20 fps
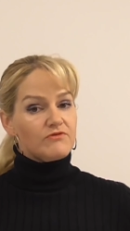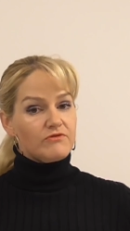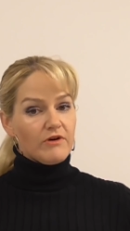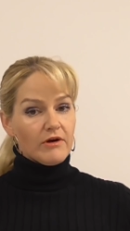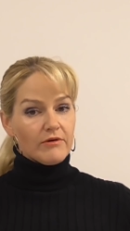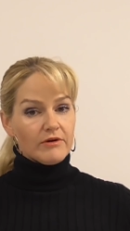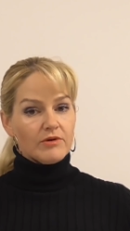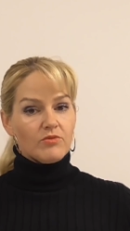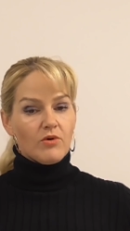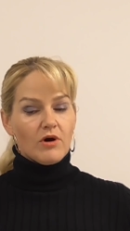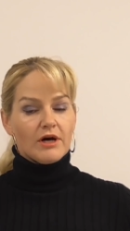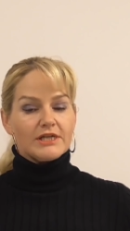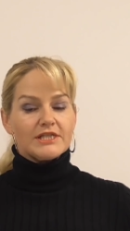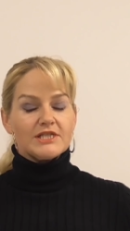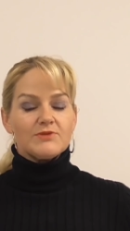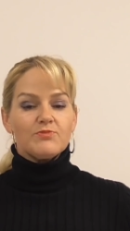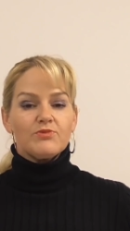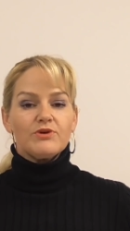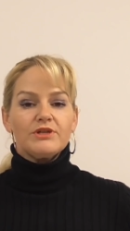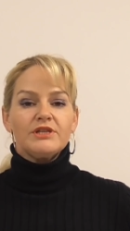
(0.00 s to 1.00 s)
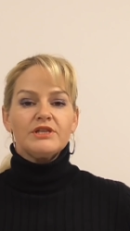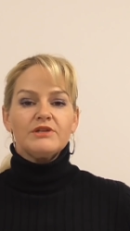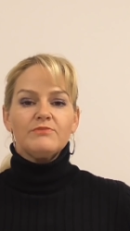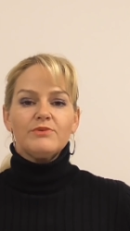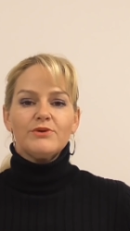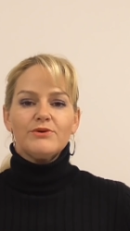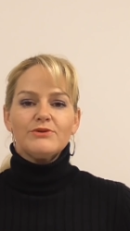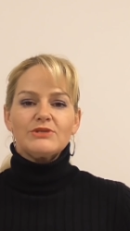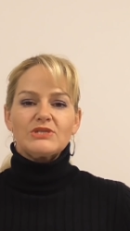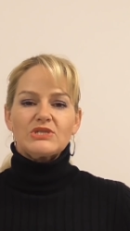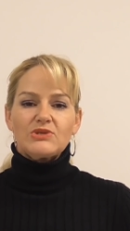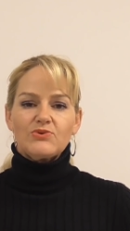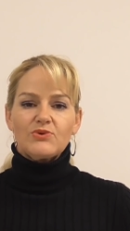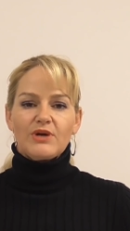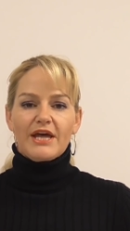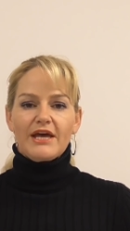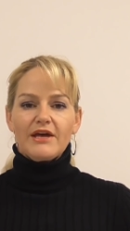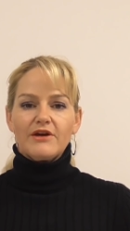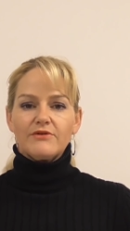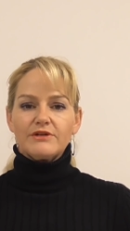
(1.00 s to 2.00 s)
is very widespread in the
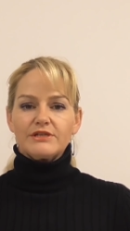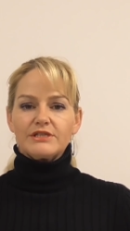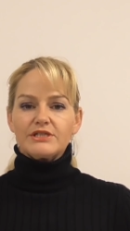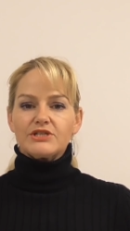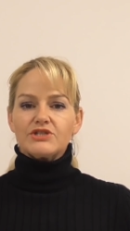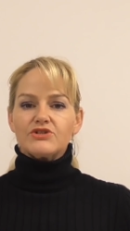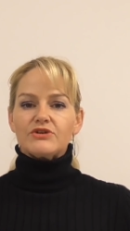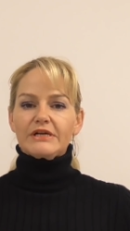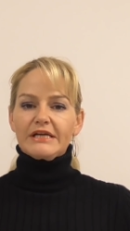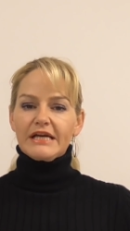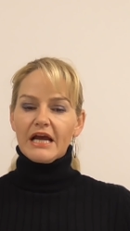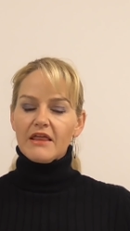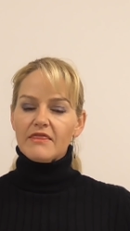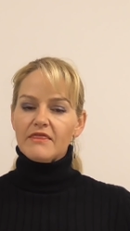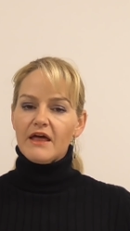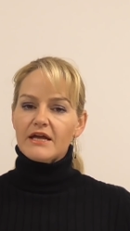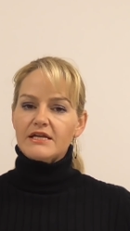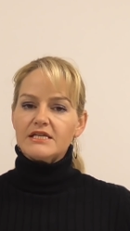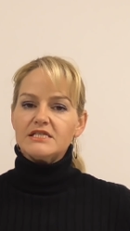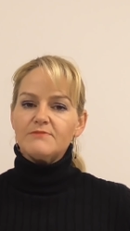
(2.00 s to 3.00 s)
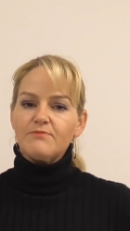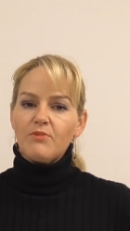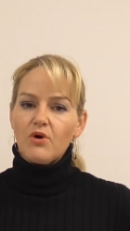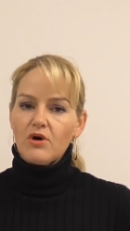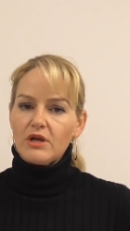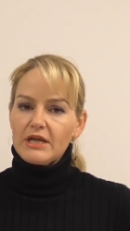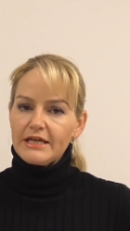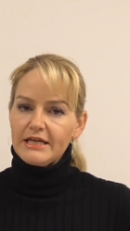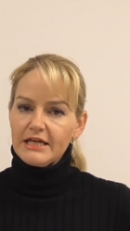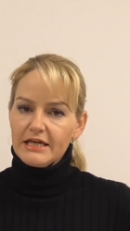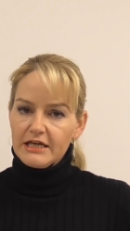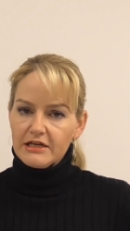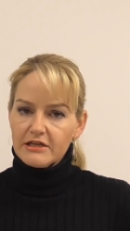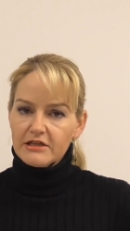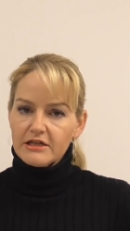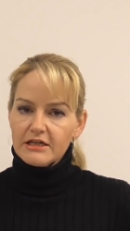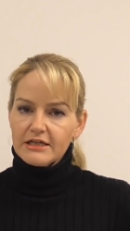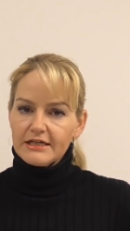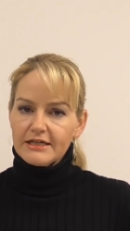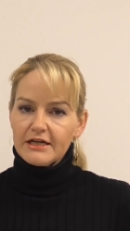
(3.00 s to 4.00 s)
personal care industry, and that is
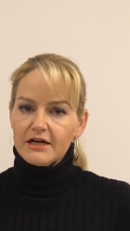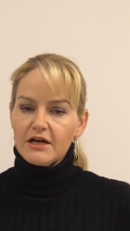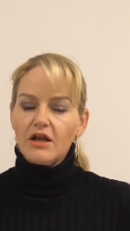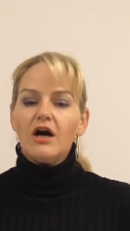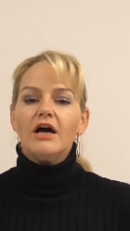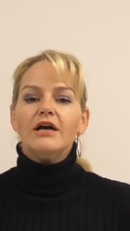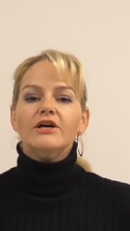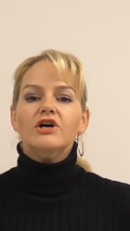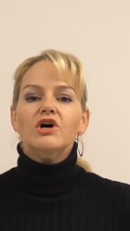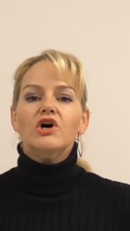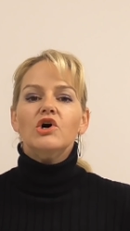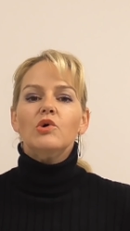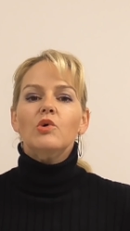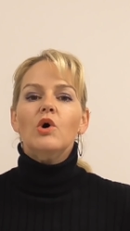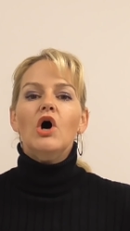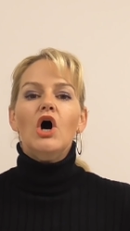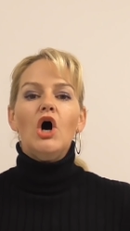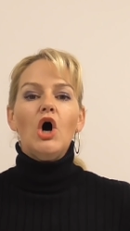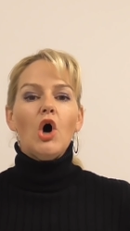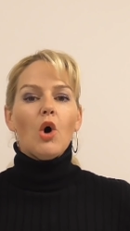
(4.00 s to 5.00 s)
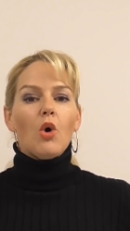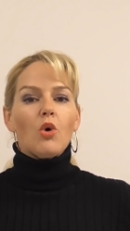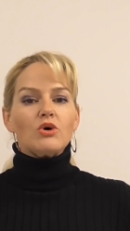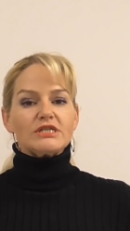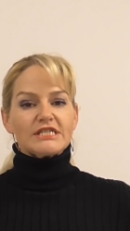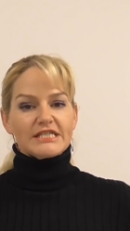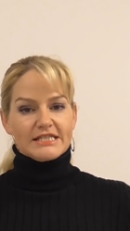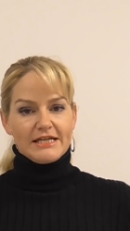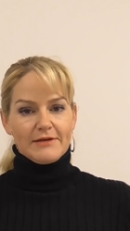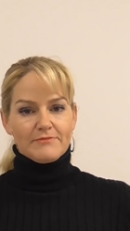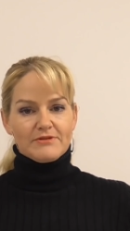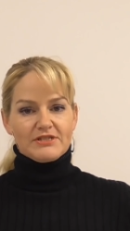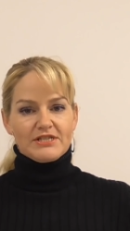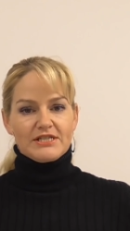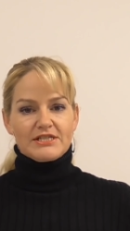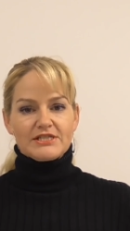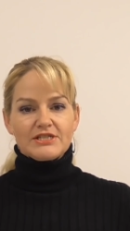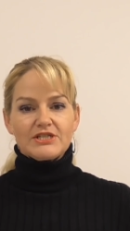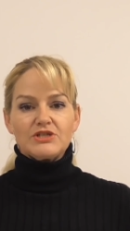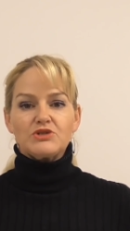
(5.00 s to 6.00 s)
polyethylene glycol, or
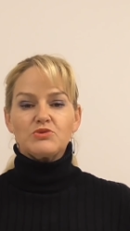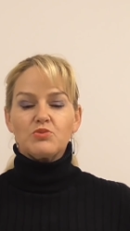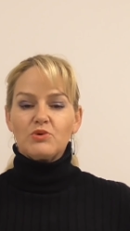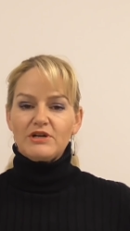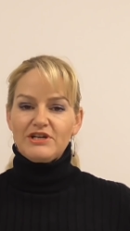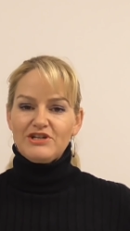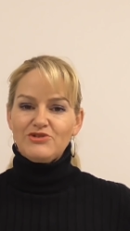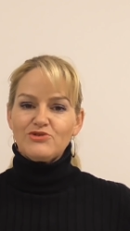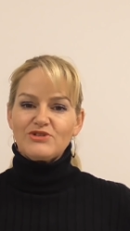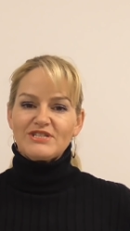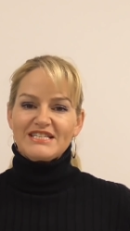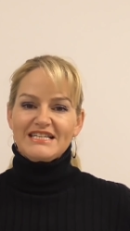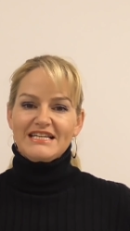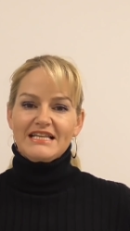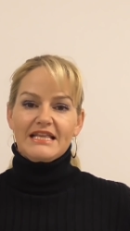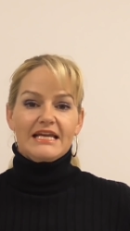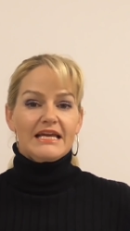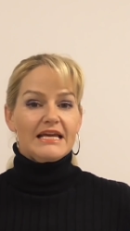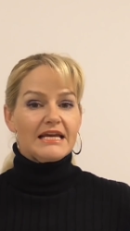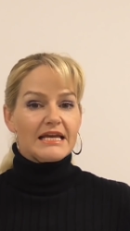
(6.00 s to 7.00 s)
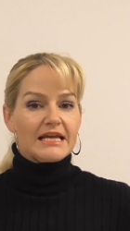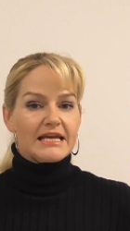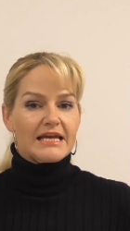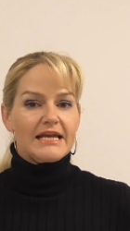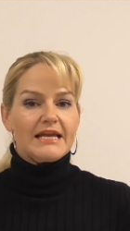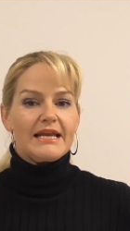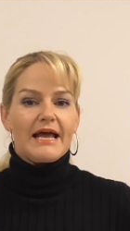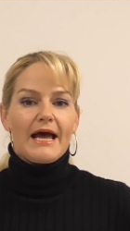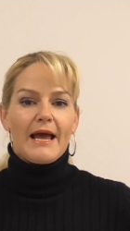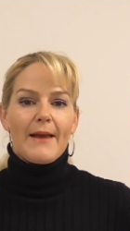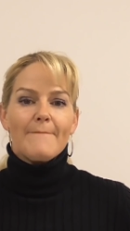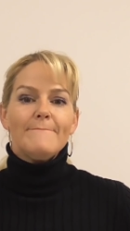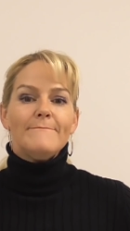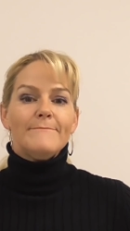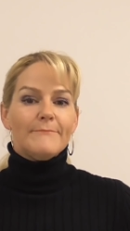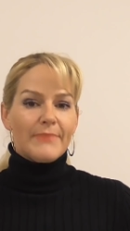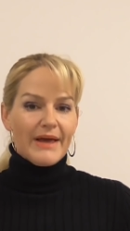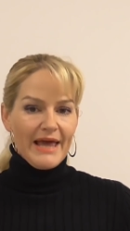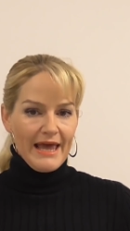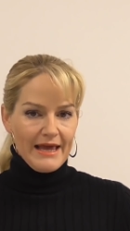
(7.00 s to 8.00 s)
substances where you see the inky
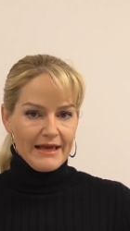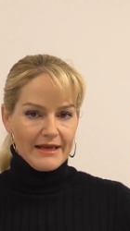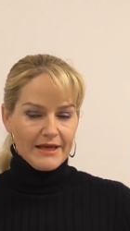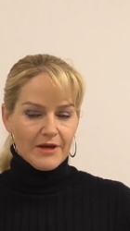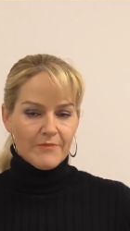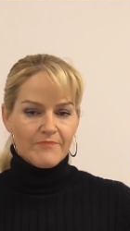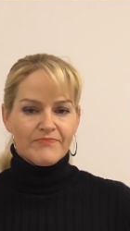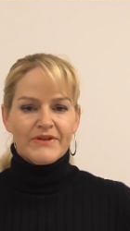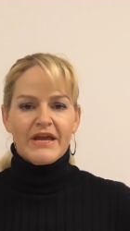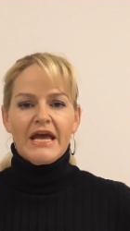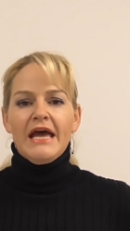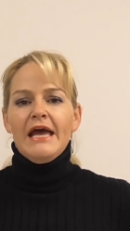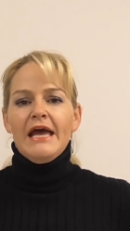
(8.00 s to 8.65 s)
name PEG.